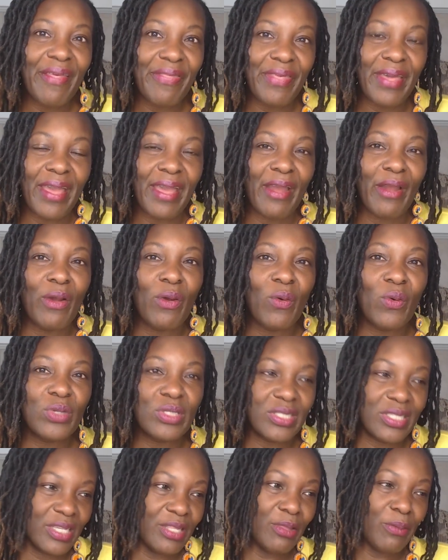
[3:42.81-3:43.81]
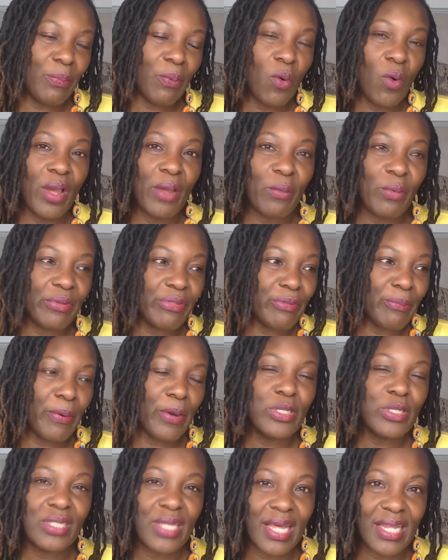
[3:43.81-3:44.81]
there to the point where the
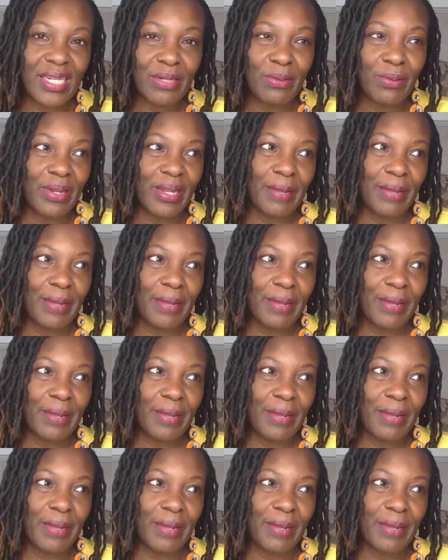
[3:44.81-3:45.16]
person had